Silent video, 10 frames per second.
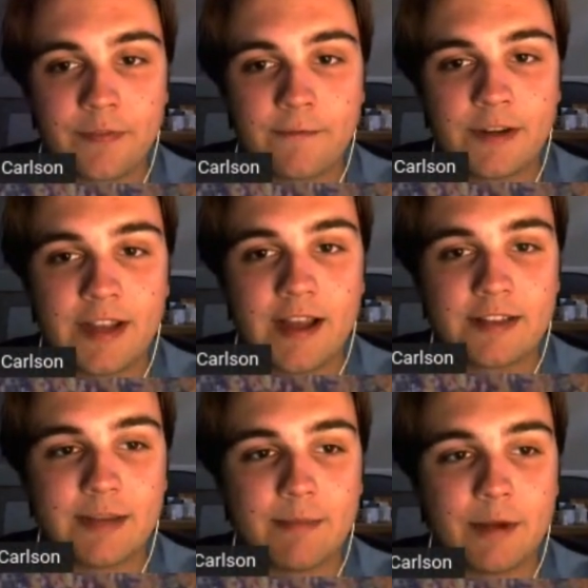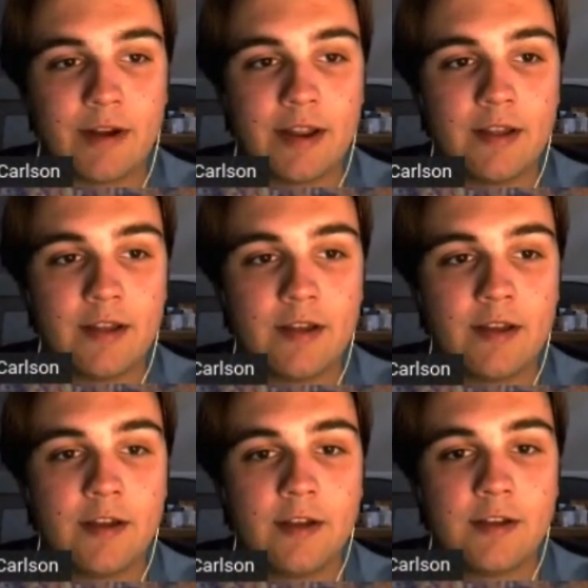for Dejounte Murray.
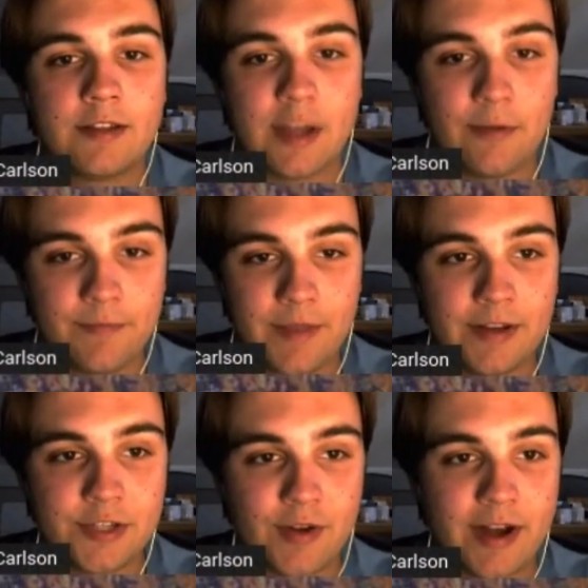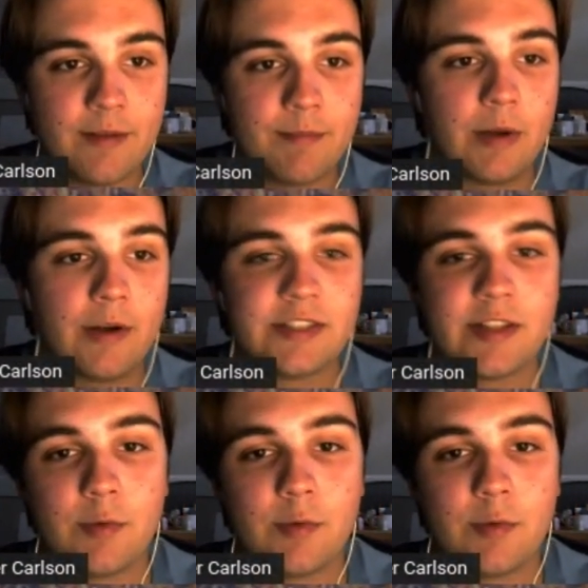So, in this trade, Murray to the